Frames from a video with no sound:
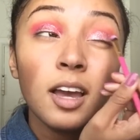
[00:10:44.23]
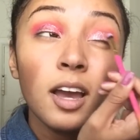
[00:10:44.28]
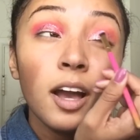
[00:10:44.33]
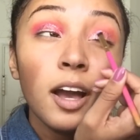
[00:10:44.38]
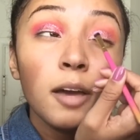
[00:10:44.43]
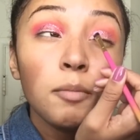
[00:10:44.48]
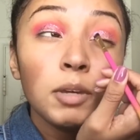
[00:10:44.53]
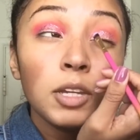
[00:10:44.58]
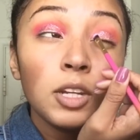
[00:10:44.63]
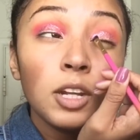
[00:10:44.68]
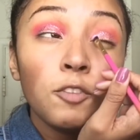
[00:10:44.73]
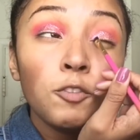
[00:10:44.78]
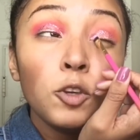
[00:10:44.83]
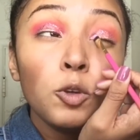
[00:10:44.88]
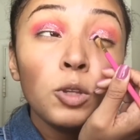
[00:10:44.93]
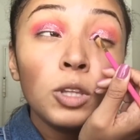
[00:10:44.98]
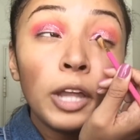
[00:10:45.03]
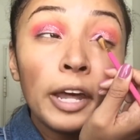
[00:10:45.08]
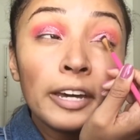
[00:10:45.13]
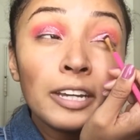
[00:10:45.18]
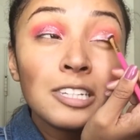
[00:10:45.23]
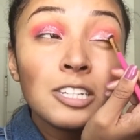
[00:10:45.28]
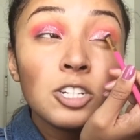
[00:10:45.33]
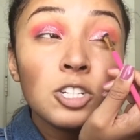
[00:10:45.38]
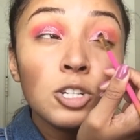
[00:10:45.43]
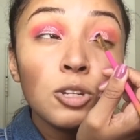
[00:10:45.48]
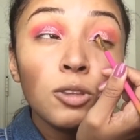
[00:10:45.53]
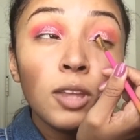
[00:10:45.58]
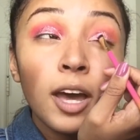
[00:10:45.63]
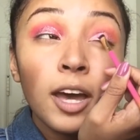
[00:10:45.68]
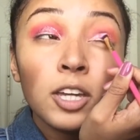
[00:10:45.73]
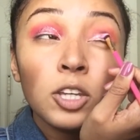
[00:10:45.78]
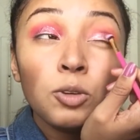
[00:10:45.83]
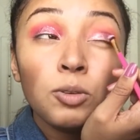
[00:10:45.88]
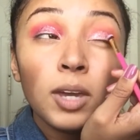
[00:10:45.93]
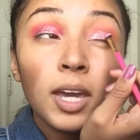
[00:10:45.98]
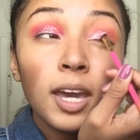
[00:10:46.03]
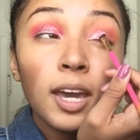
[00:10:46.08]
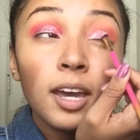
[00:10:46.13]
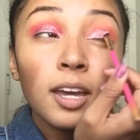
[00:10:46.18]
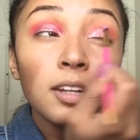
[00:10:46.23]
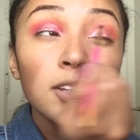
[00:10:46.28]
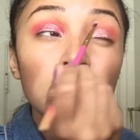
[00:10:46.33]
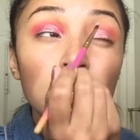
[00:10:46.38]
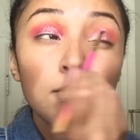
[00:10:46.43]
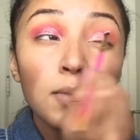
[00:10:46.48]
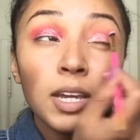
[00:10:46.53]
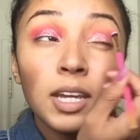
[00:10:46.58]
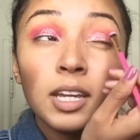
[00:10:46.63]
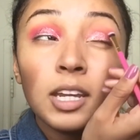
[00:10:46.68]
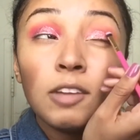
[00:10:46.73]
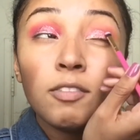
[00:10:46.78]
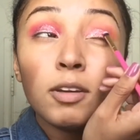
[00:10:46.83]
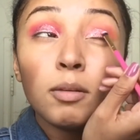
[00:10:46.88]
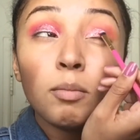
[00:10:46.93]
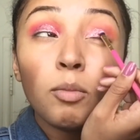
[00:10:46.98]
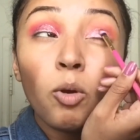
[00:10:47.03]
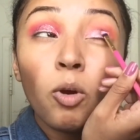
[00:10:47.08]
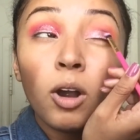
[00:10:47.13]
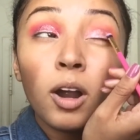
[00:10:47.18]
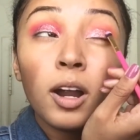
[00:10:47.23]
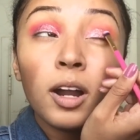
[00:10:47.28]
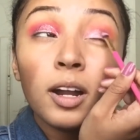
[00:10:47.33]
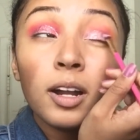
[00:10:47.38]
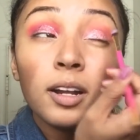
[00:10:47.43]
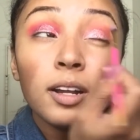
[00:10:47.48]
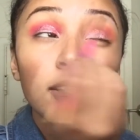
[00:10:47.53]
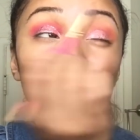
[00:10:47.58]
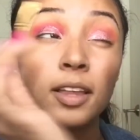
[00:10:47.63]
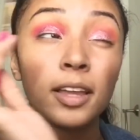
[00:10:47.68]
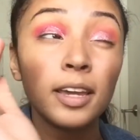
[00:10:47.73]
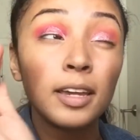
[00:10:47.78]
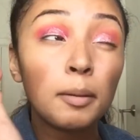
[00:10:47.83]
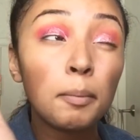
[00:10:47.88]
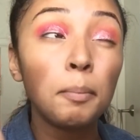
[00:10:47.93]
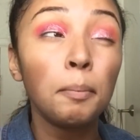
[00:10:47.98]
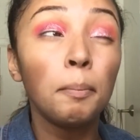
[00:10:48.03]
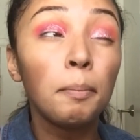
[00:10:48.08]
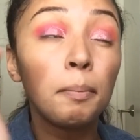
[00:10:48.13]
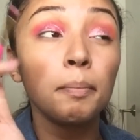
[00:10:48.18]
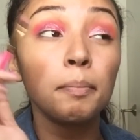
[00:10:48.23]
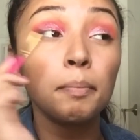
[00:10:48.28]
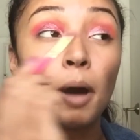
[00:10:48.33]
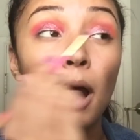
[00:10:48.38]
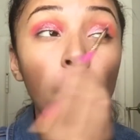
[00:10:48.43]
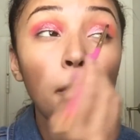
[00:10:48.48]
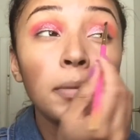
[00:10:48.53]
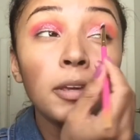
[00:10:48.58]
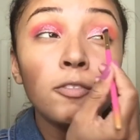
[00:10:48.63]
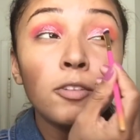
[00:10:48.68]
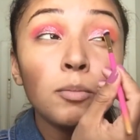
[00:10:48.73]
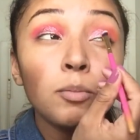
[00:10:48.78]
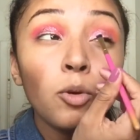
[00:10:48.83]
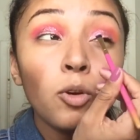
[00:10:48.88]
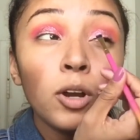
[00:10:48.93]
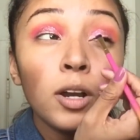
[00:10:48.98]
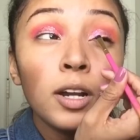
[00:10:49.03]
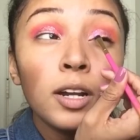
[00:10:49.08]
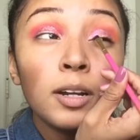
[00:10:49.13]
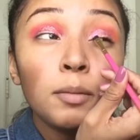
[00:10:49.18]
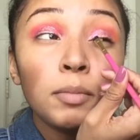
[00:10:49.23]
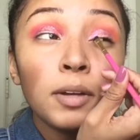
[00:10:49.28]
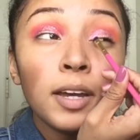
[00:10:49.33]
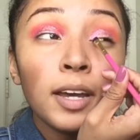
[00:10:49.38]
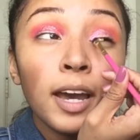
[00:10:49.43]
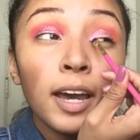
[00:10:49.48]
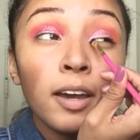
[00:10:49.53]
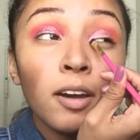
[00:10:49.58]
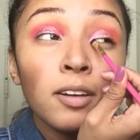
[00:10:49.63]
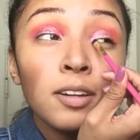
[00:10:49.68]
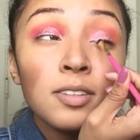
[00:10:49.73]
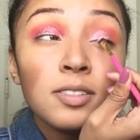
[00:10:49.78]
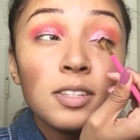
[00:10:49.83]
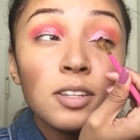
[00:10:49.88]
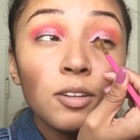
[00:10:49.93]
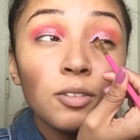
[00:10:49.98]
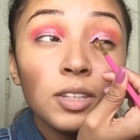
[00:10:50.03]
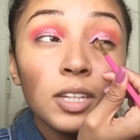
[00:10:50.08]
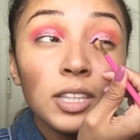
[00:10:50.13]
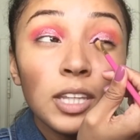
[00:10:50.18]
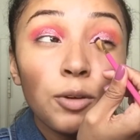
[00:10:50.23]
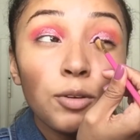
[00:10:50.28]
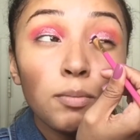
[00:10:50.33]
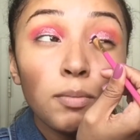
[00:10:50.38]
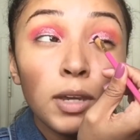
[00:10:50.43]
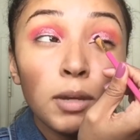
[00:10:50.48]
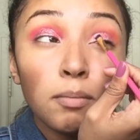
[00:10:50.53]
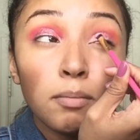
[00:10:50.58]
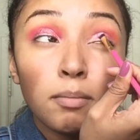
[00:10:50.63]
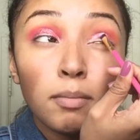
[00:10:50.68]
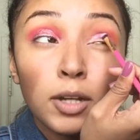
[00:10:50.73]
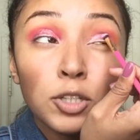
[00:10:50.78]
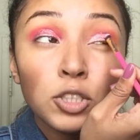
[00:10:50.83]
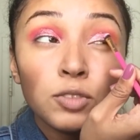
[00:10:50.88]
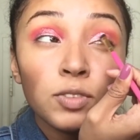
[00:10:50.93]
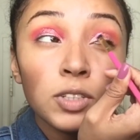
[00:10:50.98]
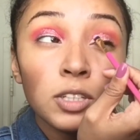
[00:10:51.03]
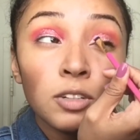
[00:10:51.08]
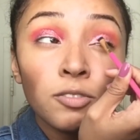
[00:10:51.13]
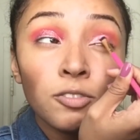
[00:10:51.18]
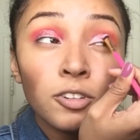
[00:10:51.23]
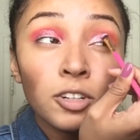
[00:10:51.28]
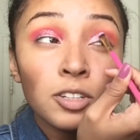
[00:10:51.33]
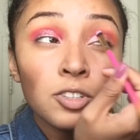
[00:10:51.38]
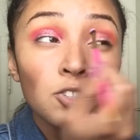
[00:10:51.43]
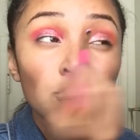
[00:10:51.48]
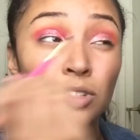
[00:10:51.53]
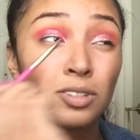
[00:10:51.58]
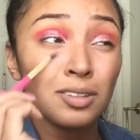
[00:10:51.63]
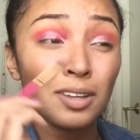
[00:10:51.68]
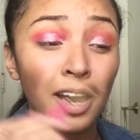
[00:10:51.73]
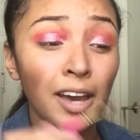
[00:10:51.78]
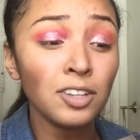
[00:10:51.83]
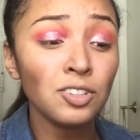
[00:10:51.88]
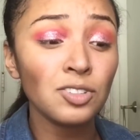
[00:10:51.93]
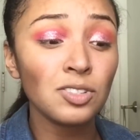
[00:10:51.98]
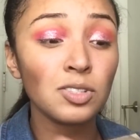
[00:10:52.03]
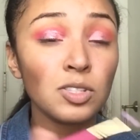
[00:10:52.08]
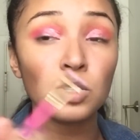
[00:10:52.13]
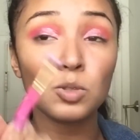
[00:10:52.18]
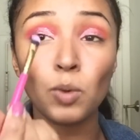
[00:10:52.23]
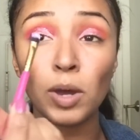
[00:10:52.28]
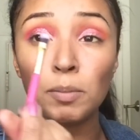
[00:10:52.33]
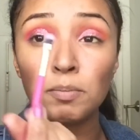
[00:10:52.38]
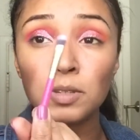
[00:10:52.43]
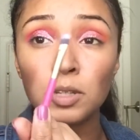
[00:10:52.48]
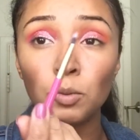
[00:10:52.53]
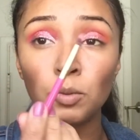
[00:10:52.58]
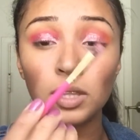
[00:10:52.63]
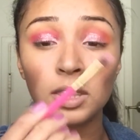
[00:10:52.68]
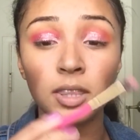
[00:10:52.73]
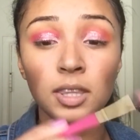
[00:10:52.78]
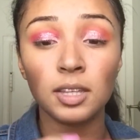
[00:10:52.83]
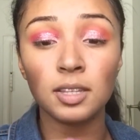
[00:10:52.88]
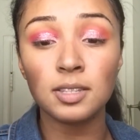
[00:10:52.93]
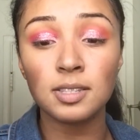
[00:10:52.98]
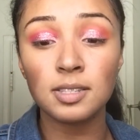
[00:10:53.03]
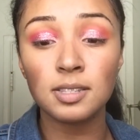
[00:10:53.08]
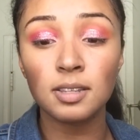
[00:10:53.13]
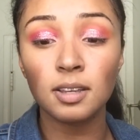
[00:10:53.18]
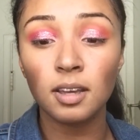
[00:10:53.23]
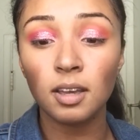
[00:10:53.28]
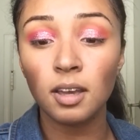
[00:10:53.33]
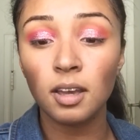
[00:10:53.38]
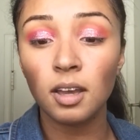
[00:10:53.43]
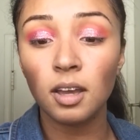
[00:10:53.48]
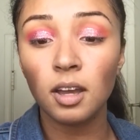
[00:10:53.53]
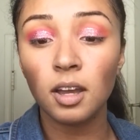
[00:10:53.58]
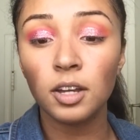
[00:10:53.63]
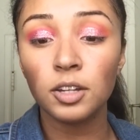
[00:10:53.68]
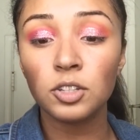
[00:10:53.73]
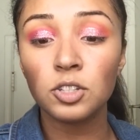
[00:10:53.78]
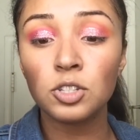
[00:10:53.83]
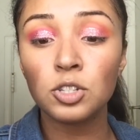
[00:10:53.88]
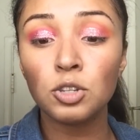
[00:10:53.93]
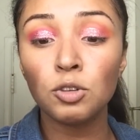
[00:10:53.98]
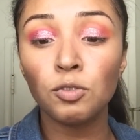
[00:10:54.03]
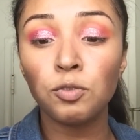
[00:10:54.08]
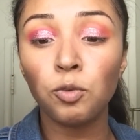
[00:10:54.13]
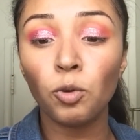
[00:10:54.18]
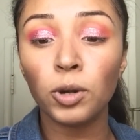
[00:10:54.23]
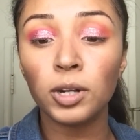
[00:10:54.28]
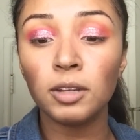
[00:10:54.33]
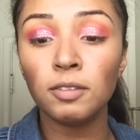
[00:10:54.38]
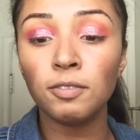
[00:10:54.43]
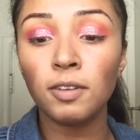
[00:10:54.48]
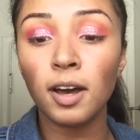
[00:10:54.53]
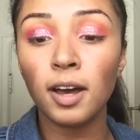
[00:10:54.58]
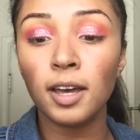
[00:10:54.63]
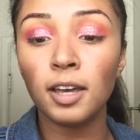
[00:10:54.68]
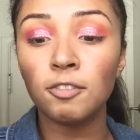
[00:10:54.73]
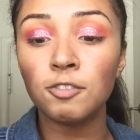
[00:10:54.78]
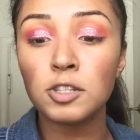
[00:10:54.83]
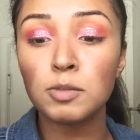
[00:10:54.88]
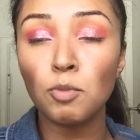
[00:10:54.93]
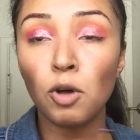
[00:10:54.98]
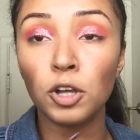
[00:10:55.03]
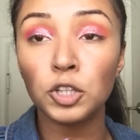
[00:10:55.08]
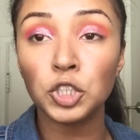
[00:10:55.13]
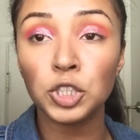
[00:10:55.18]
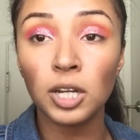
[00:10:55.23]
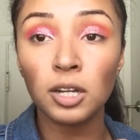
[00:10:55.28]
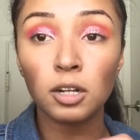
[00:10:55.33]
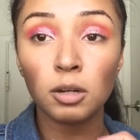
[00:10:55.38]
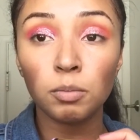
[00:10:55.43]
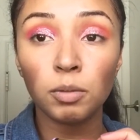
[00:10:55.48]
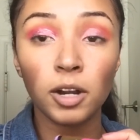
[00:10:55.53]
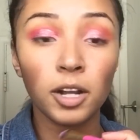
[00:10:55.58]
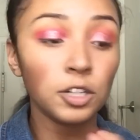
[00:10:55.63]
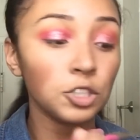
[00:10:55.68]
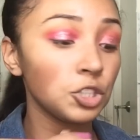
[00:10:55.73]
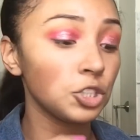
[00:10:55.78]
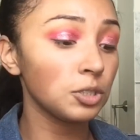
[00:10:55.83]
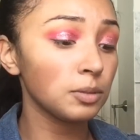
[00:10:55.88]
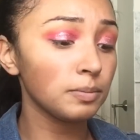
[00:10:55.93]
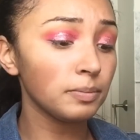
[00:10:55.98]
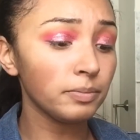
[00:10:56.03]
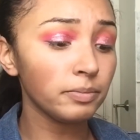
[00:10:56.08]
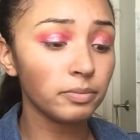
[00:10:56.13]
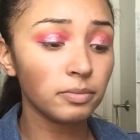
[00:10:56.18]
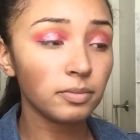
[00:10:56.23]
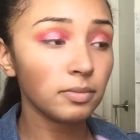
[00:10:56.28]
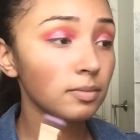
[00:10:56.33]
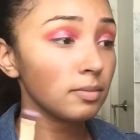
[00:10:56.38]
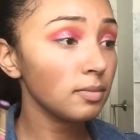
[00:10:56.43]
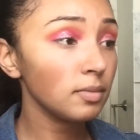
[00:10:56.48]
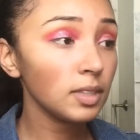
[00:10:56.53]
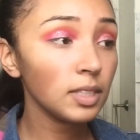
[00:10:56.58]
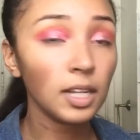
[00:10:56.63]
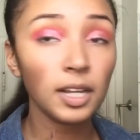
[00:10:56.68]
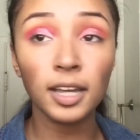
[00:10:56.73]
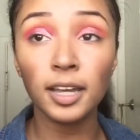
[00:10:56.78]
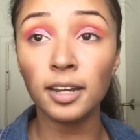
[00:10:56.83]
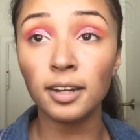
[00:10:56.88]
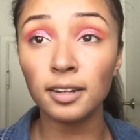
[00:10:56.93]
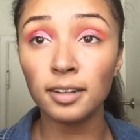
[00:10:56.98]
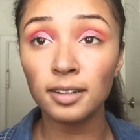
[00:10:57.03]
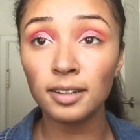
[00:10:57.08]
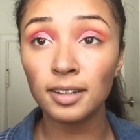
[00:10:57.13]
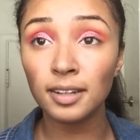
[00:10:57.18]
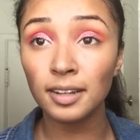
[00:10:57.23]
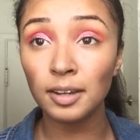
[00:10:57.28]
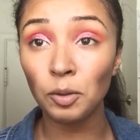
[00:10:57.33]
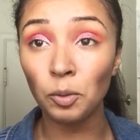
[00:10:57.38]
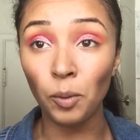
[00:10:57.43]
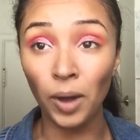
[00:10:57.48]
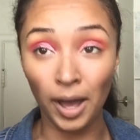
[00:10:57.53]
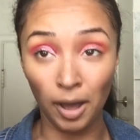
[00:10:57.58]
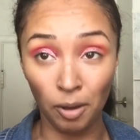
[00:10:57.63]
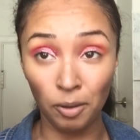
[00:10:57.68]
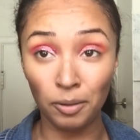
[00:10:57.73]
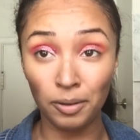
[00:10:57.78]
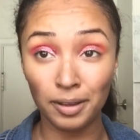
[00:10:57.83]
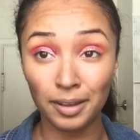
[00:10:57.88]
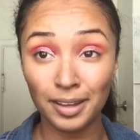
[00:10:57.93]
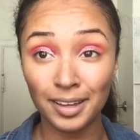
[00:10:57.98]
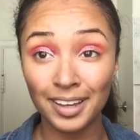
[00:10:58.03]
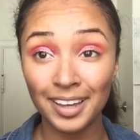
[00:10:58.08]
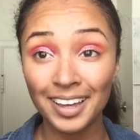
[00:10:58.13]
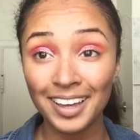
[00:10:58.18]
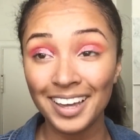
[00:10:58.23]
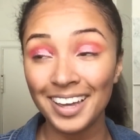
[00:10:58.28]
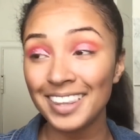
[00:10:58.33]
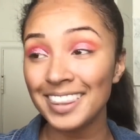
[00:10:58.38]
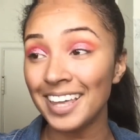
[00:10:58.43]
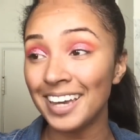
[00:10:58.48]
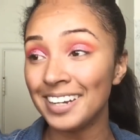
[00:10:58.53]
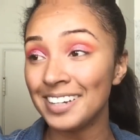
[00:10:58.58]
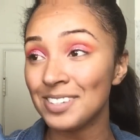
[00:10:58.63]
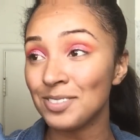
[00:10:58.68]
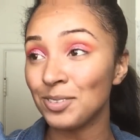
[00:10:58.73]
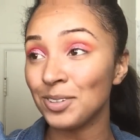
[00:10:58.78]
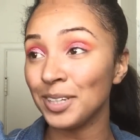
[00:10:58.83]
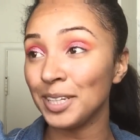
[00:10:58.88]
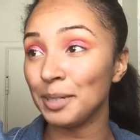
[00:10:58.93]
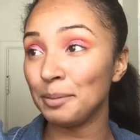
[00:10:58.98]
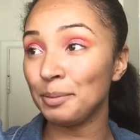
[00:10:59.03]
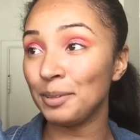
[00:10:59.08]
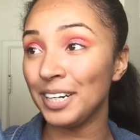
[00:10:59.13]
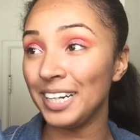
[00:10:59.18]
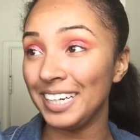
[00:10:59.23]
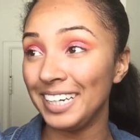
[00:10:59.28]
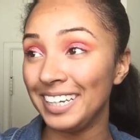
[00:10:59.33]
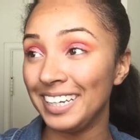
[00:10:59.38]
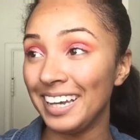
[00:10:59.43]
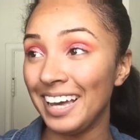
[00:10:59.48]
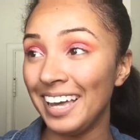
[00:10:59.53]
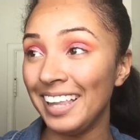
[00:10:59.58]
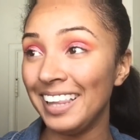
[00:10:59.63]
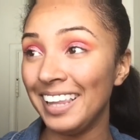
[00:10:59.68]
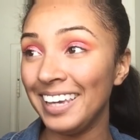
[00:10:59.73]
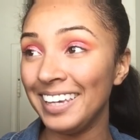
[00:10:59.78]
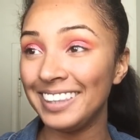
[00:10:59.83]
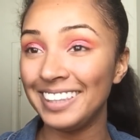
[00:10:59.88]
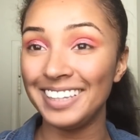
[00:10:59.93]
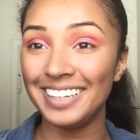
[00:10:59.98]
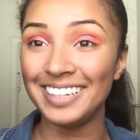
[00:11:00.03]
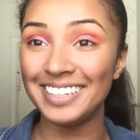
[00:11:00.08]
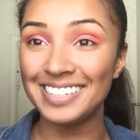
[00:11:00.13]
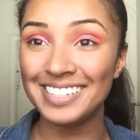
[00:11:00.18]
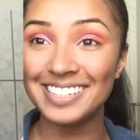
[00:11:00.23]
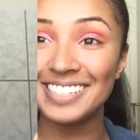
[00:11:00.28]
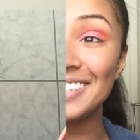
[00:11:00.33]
I mean, if you'd like to do that, you can, to make it even more, like, pop even more, but I honestly don't think that would make much of a difference. I just swiped it with this 245 small shader brush, and wow, that is really pretty. I like this.